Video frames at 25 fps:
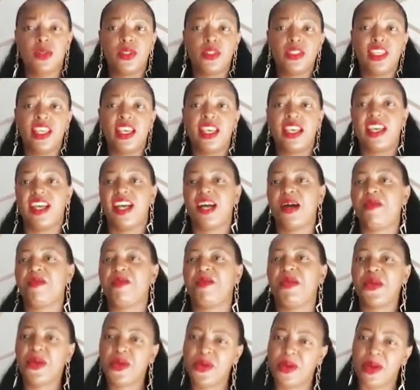saying I'm
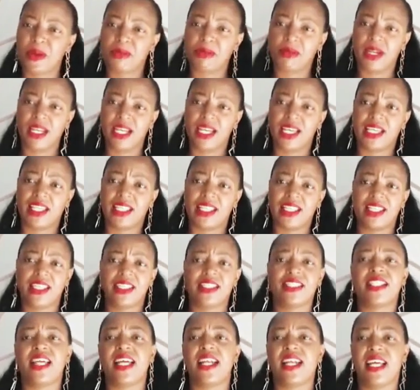programmed like
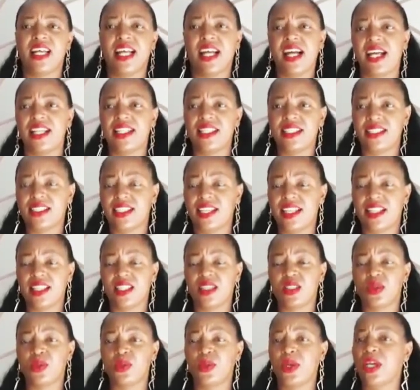this and I can stay
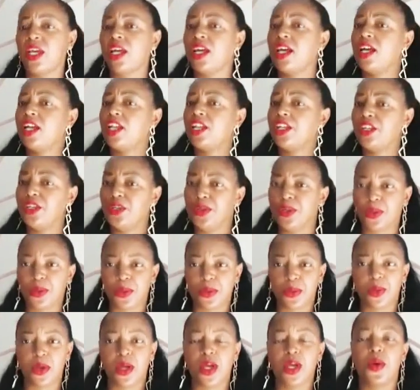this way.
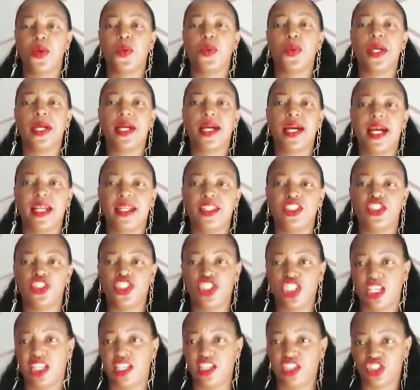No, we can
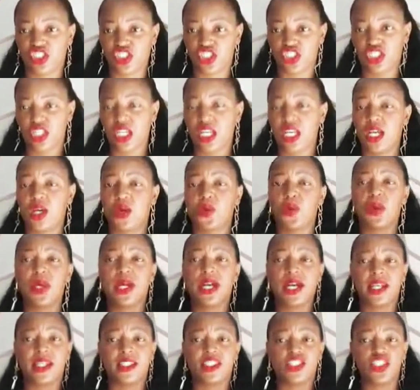change. We
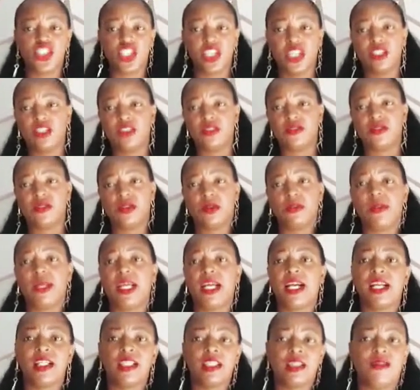can change from
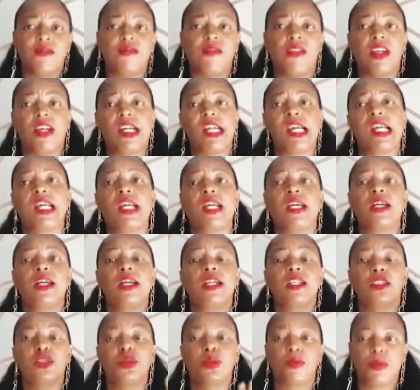negative thinking
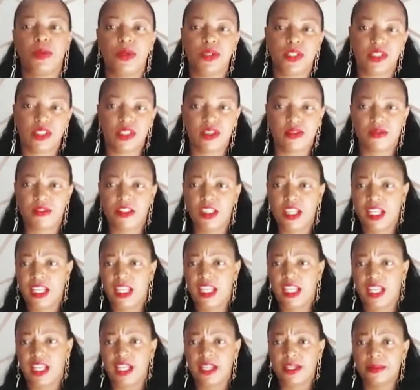to positive
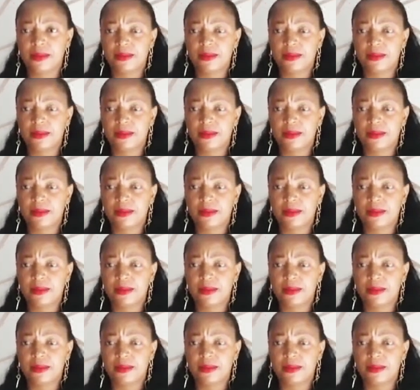thinking.